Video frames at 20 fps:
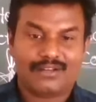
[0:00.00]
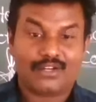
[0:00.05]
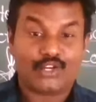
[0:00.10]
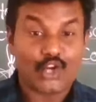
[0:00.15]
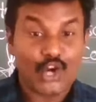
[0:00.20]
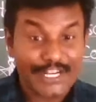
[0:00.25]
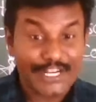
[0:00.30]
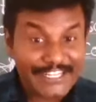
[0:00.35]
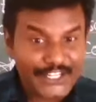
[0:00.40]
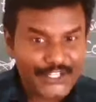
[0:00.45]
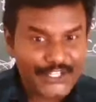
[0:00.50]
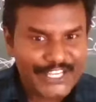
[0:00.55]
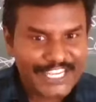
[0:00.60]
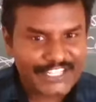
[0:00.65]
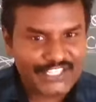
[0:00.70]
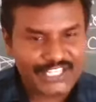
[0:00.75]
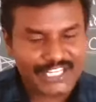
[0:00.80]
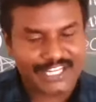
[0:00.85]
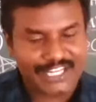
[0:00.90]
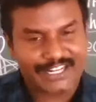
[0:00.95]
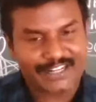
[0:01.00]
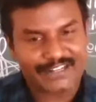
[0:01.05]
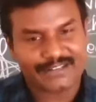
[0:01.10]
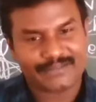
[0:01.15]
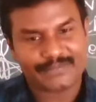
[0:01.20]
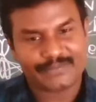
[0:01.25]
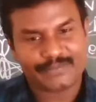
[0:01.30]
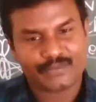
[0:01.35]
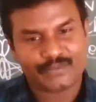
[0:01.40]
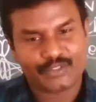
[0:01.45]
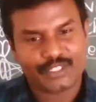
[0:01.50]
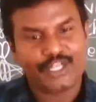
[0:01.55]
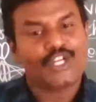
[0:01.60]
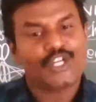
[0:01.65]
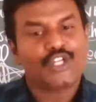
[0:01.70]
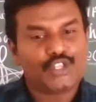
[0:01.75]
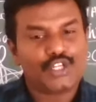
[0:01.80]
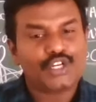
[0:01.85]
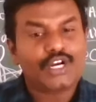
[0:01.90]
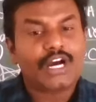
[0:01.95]
not educated,
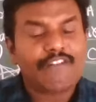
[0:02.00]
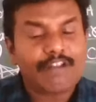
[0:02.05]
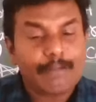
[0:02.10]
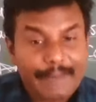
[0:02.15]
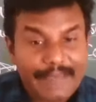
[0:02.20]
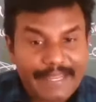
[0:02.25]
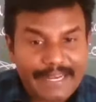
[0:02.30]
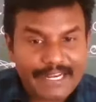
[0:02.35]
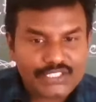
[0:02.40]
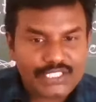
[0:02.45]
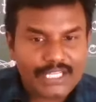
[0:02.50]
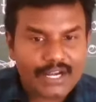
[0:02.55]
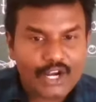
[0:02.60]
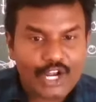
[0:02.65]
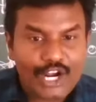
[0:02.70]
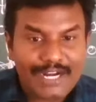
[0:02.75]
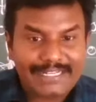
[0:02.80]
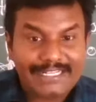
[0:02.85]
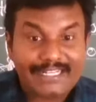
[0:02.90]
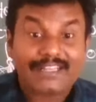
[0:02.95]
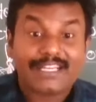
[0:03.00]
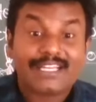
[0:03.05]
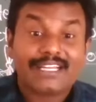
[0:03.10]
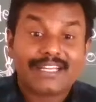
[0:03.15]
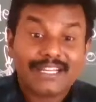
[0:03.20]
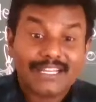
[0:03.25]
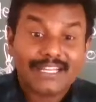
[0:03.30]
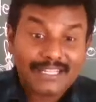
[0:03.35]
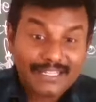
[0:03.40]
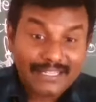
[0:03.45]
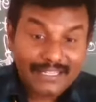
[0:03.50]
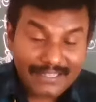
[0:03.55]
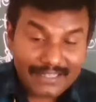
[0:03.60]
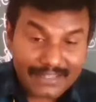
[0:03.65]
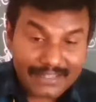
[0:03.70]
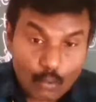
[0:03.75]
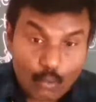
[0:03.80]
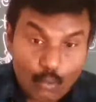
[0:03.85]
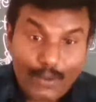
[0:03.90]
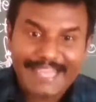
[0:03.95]
though our parents are not
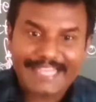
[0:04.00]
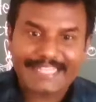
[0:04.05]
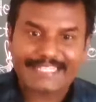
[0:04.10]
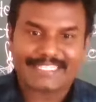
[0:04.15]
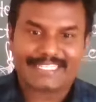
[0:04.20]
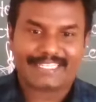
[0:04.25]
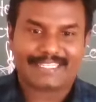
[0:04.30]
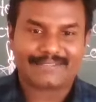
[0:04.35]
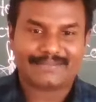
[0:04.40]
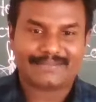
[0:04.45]
white,